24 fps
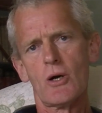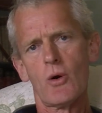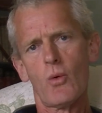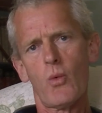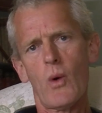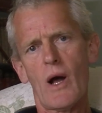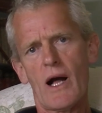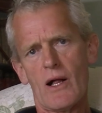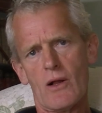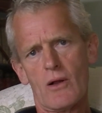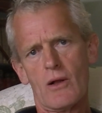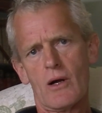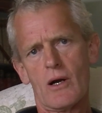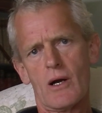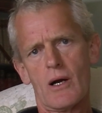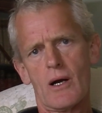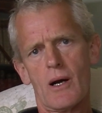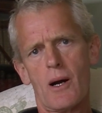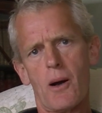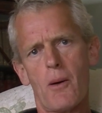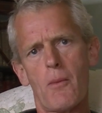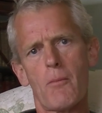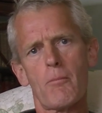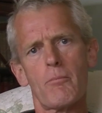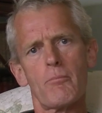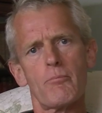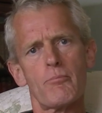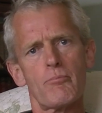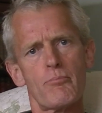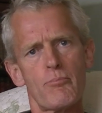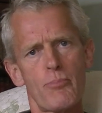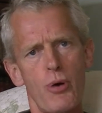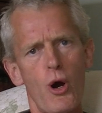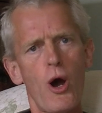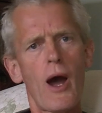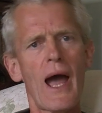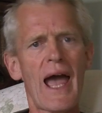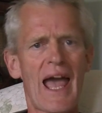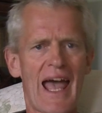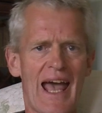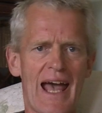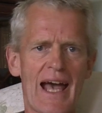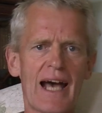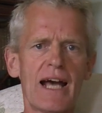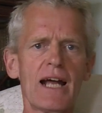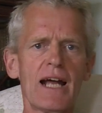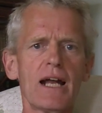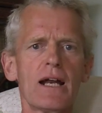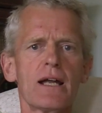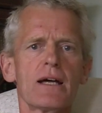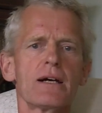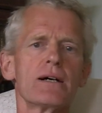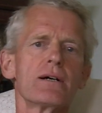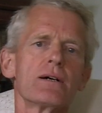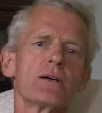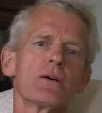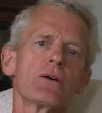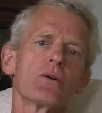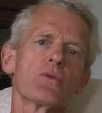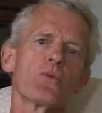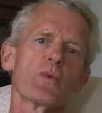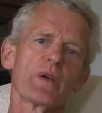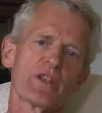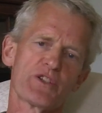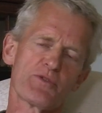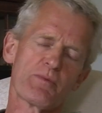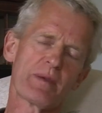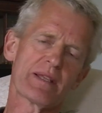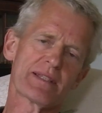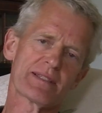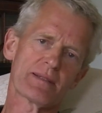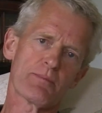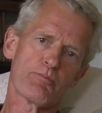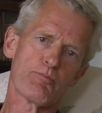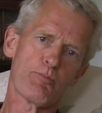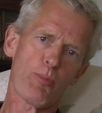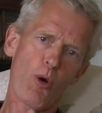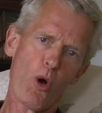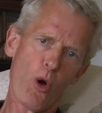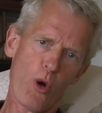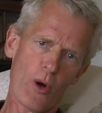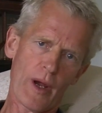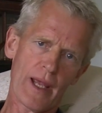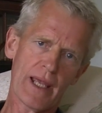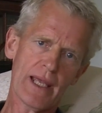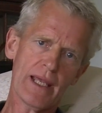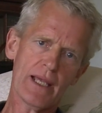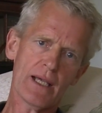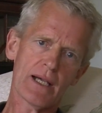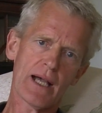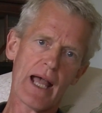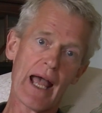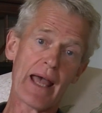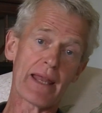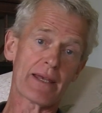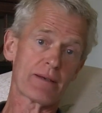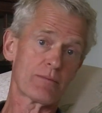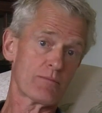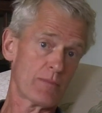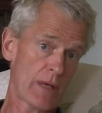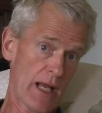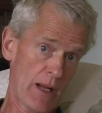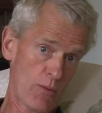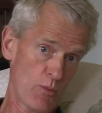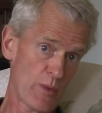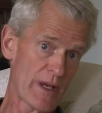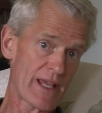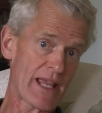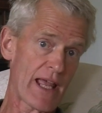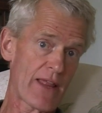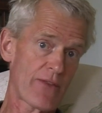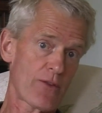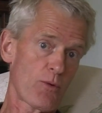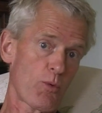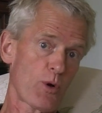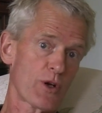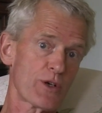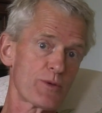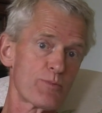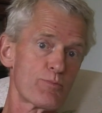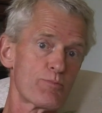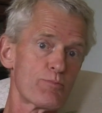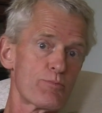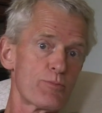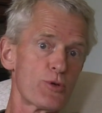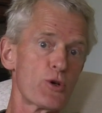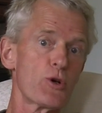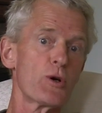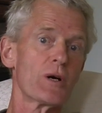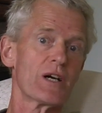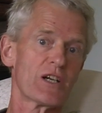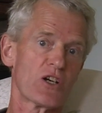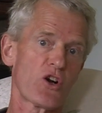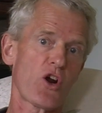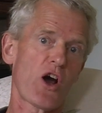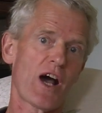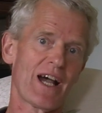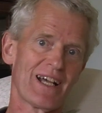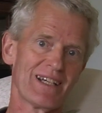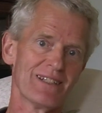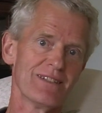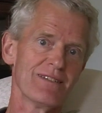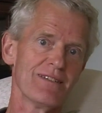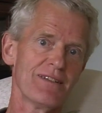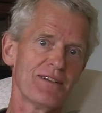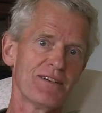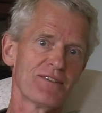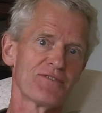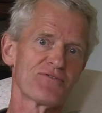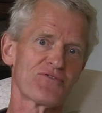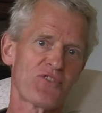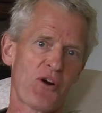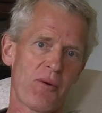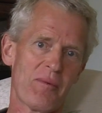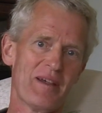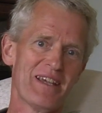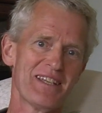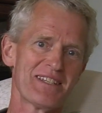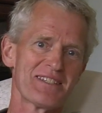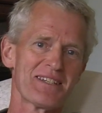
Well, puer, which means a boy, and we get the word puerile from it,